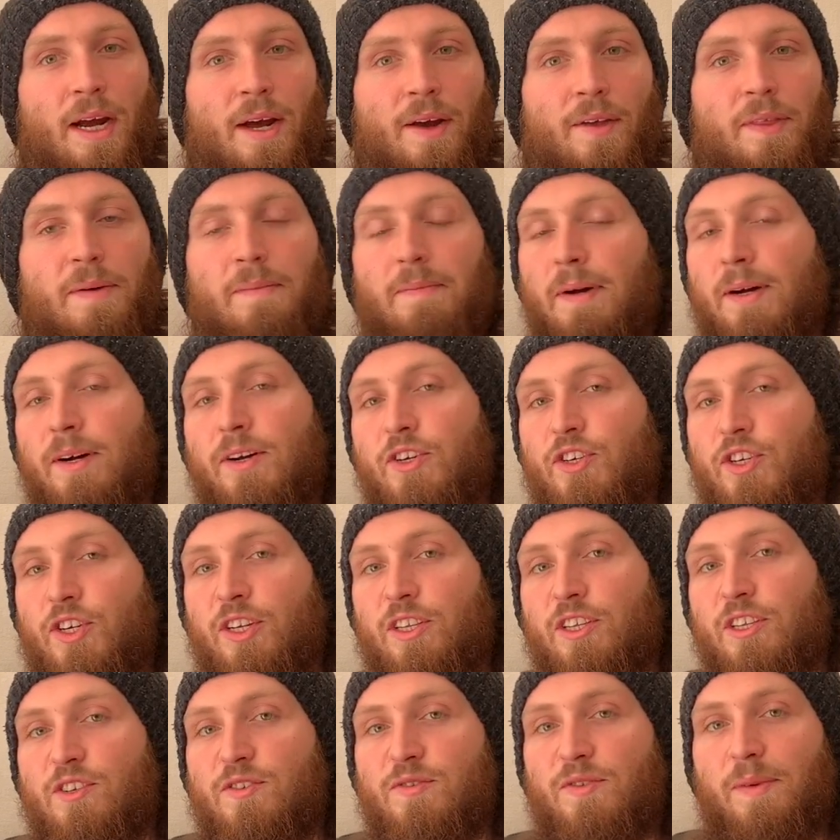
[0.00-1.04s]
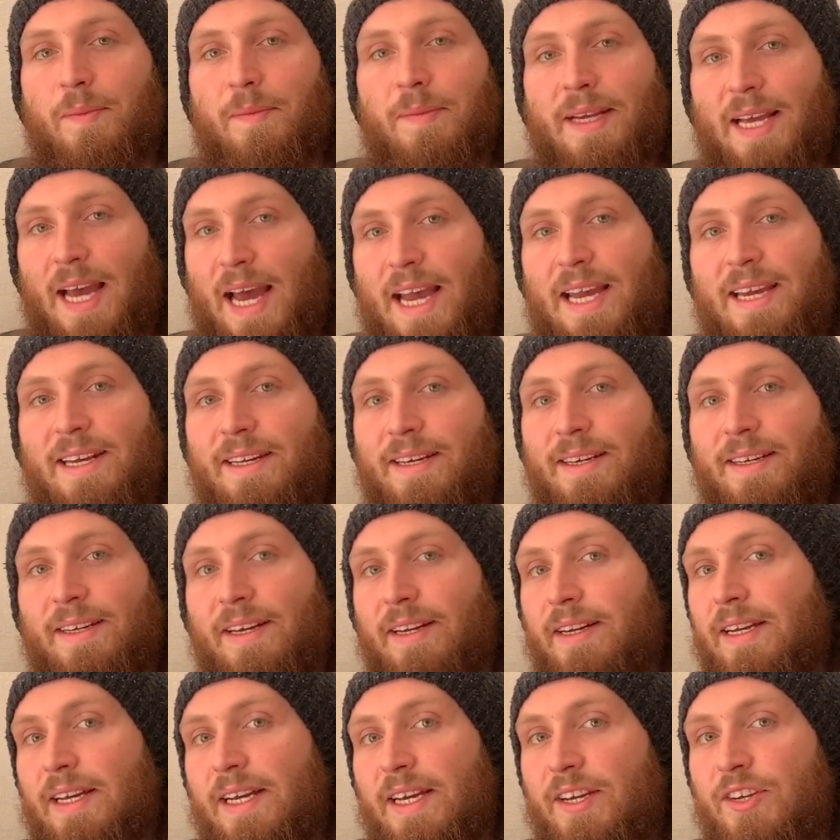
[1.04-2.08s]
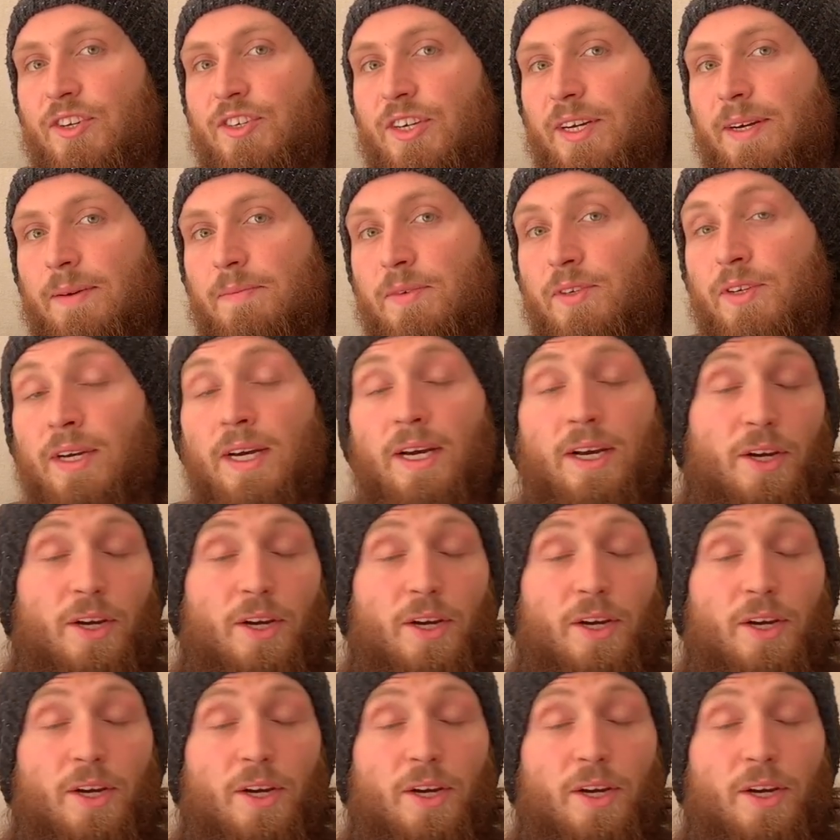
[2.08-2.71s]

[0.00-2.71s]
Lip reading: The merchants from Canaan and Egypt